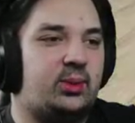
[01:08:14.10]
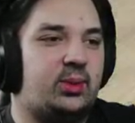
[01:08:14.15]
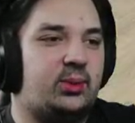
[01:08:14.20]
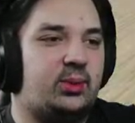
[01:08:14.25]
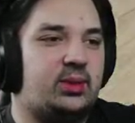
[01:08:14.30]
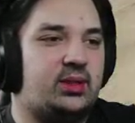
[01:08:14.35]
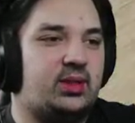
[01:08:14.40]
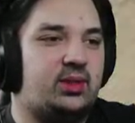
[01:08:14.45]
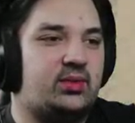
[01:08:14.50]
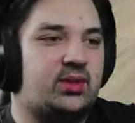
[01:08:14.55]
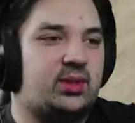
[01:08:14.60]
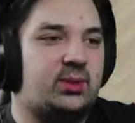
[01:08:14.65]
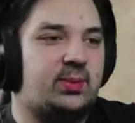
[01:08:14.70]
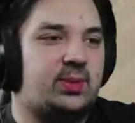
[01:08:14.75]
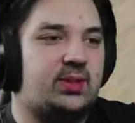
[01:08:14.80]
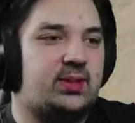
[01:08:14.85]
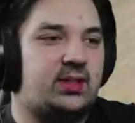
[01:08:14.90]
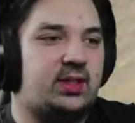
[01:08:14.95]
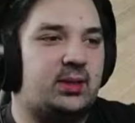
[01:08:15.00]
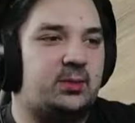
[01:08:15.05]
wheel yeah, once you have
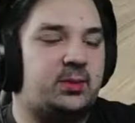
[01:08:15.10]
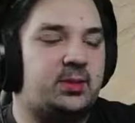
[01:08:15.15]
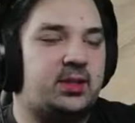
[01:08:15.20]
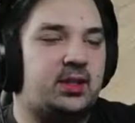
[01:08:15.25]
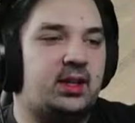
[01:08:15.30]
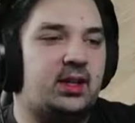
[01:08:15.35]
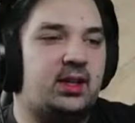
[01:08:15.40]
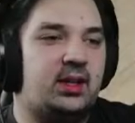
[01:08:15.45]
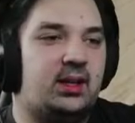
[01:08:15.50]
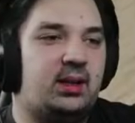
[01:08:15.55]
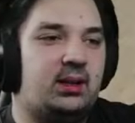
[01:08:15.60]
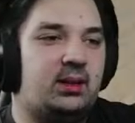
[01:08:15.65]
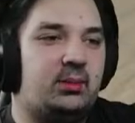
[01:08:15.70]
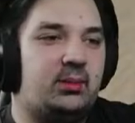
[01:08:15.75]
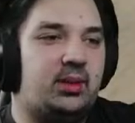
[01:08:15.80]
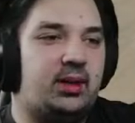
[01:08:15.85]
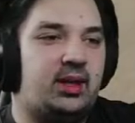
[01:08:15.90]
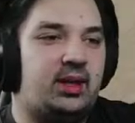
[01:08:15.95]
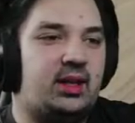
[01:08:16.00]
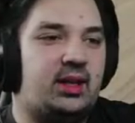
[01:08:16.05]
suspension damage. Thank you.
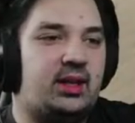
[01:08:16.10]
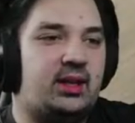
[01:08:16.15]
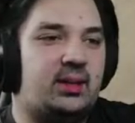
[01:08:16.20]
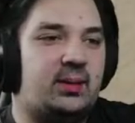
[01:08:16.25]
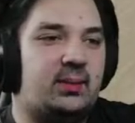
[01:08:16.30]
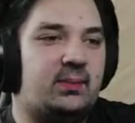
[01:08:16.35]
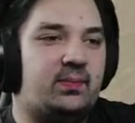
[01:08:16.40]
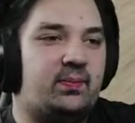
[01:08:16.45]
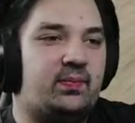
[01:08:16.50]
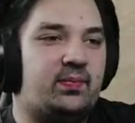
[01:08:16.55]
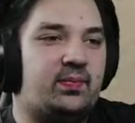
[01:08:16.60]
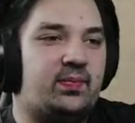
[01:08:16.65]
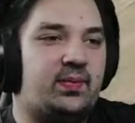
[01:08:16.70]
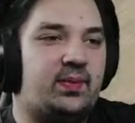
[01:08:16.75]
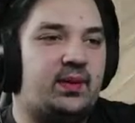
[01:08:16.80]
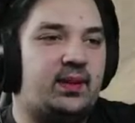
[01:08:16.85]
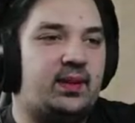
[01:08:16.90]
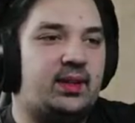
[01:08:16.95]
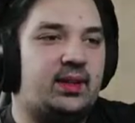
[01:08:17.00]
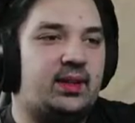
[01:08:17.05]
But yeah,
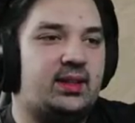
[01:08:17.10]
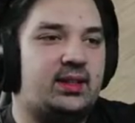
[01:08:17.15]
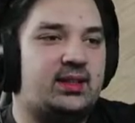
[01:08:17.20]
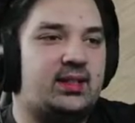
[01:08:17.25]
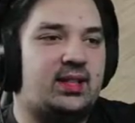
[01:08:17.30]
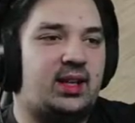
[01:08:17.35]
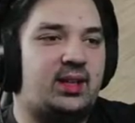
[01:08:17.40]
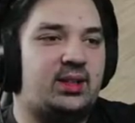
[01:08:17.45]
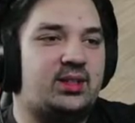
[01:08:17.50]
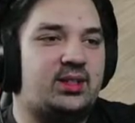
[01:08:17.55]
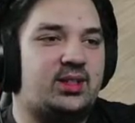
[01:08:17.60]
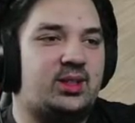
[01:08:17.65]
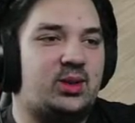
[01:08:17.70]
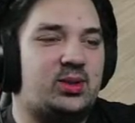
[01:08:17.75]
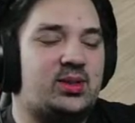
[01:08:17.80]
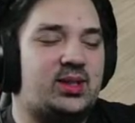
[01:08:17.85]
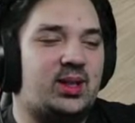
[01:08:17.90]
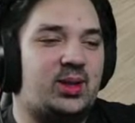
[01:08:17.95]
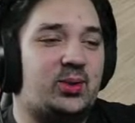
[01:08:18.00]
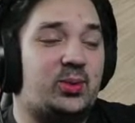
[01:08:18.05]
his tire just
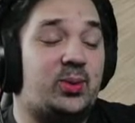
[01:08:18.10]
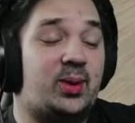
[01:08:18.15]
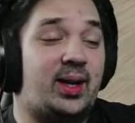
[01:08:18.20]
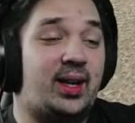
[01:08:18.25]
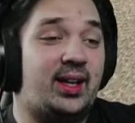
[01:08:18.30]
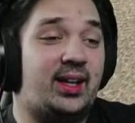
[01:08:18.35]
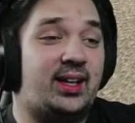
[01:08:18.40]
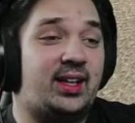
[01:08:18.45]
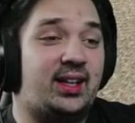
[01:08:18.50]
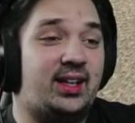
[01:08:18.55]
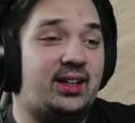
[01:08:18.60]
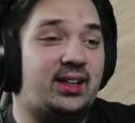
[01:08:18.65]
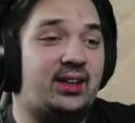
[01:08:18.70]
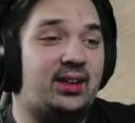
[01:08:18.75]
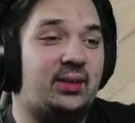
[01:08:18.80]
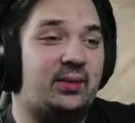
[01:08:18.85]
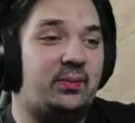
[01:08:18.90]
goes down right here,